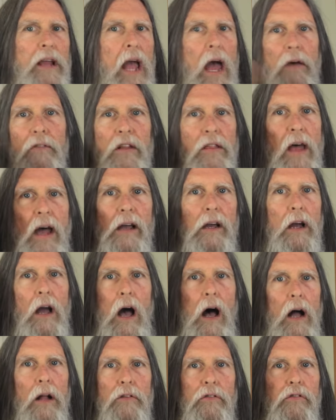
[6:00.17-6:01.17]
having that
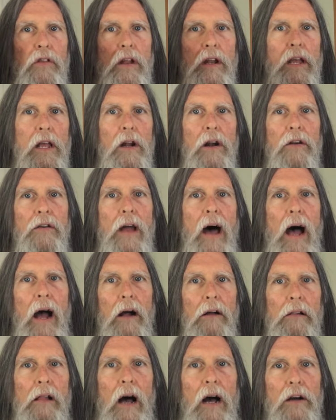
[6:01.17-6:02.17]
constant inner
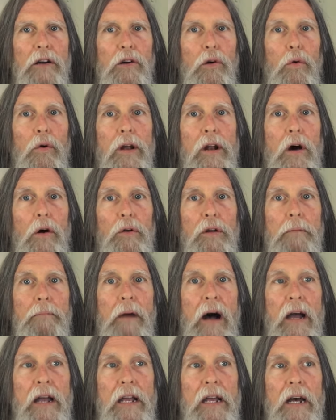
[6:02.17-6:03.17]
dialogue going on in
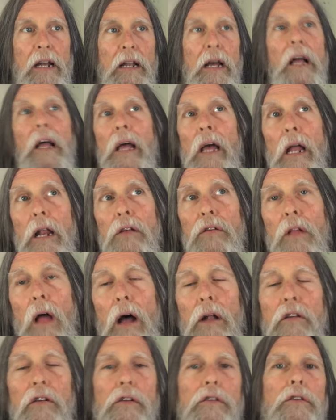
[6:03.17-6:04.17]
my head. And it's
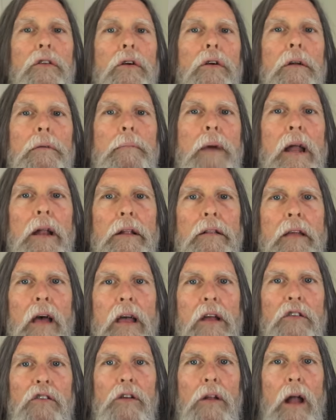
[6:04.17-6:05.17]
not just during
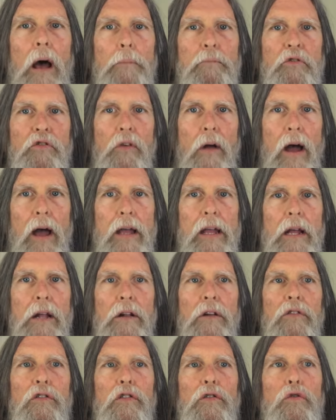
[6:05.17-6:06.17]
meditation. I'm
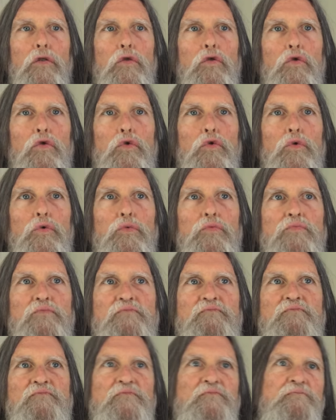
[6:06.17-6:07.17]
trying to
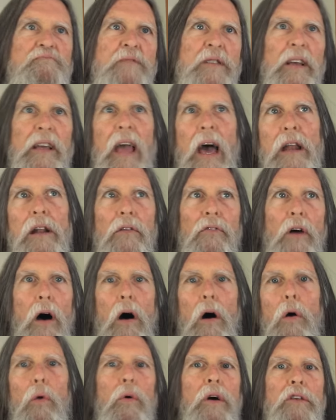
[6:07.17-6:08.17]
kind of
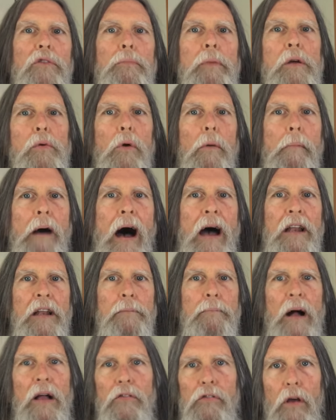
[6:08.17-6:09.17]
always be
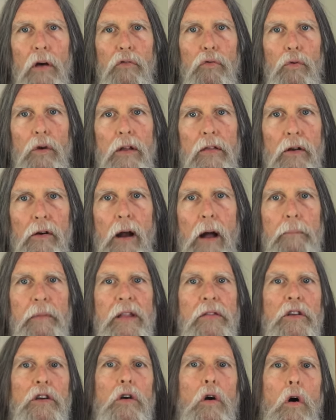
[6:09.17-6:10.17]
reminding myself, whether I'm
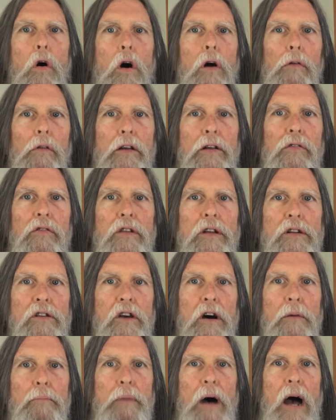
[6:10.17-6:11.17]
in the car listening
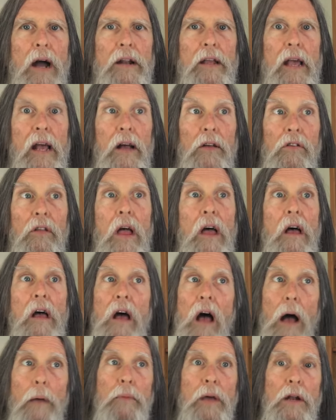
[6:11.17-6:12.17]
to a podcast,
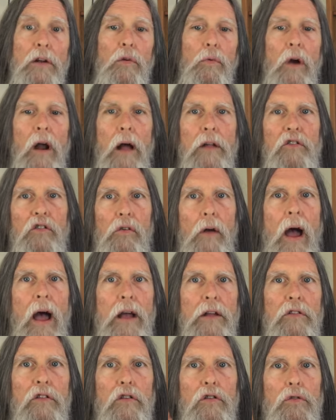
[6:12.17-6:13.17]
I'm getting to where I
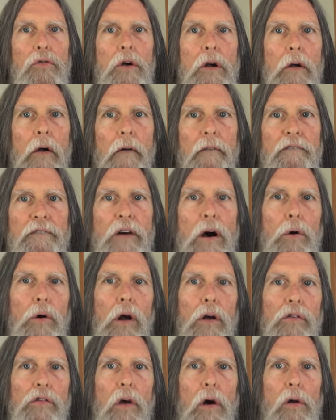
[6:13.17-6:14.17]
try to
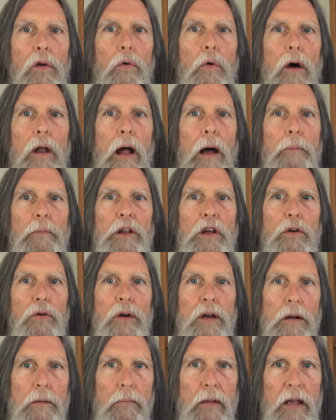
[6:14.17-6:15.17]
focus on what I'm
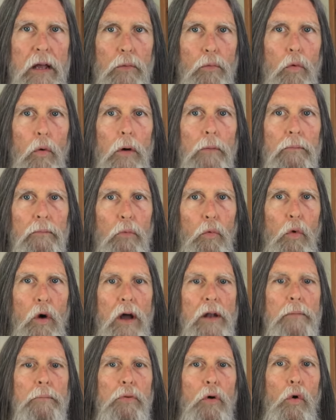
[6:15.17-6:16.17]
doing, be
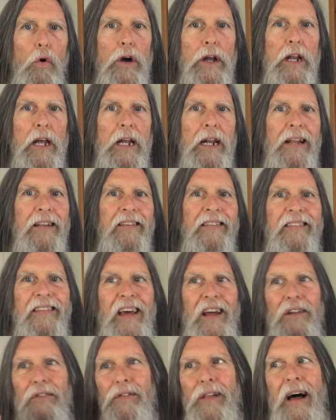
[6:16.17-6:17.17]
one-pointed
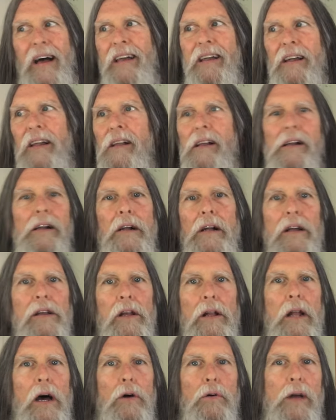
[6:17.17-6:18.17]
instead of
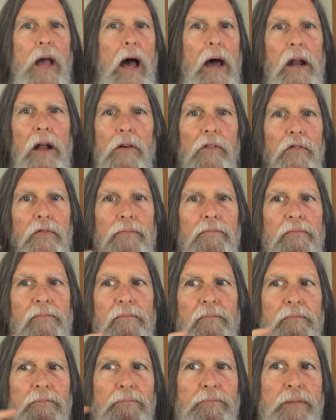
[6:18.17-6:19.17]
kind of
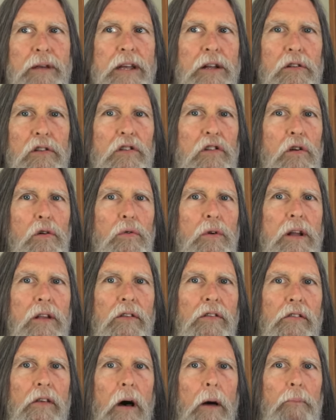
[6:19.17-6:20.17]
be doing
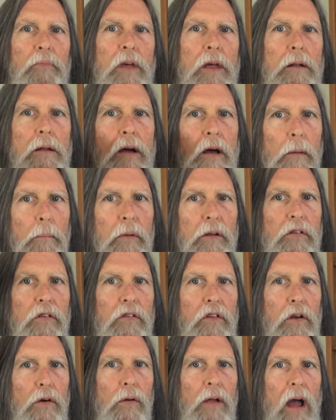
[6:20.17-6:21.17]
something, but
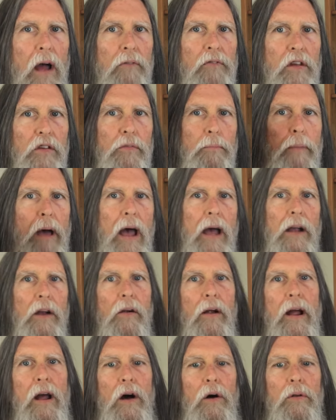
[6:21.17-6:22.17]
still have this
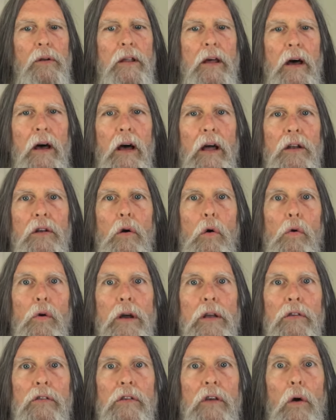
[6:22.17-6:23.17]
background
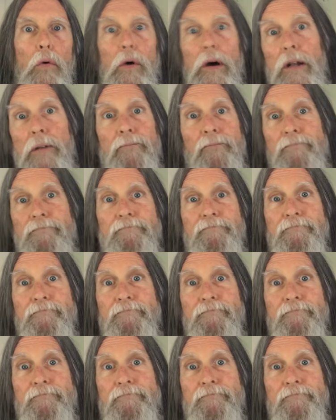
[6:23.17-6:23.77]
noise going